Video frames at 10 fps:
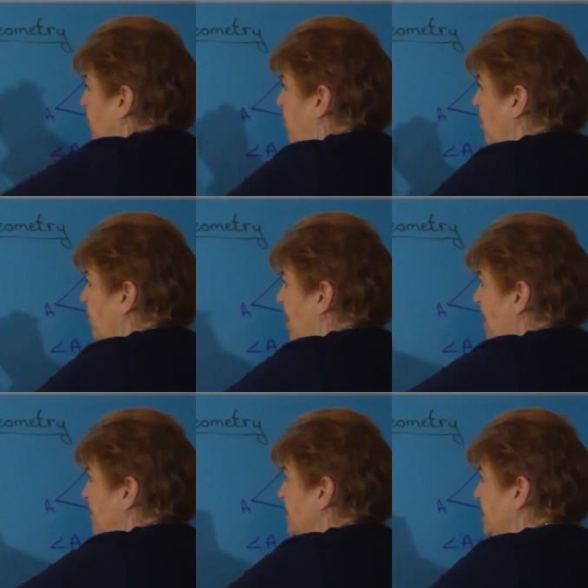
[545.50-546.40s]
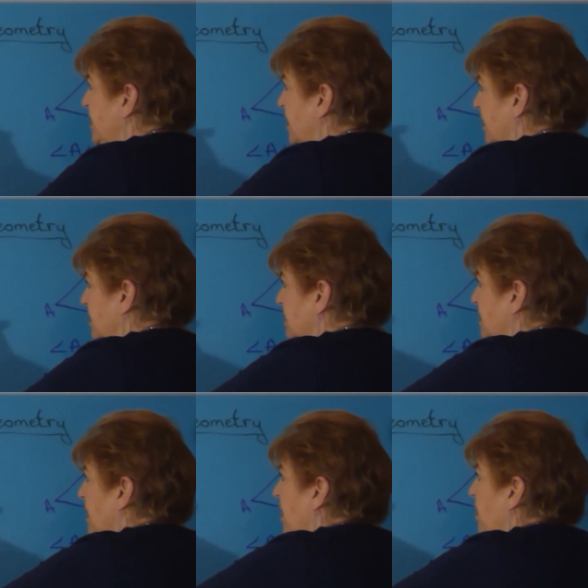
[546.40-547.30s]
4, 5, and 6,
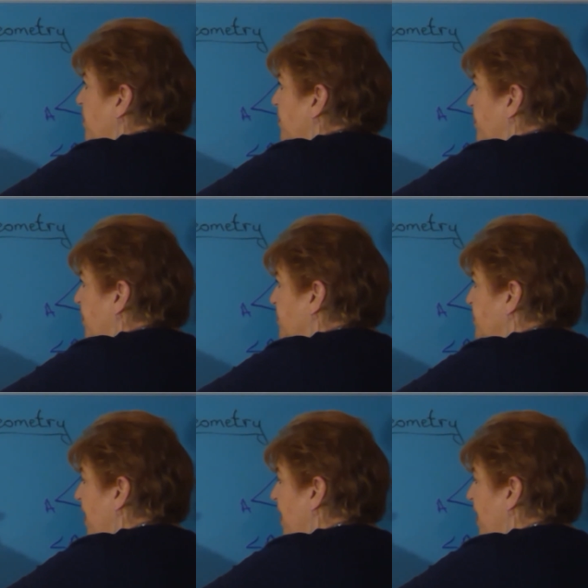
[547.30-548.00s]
those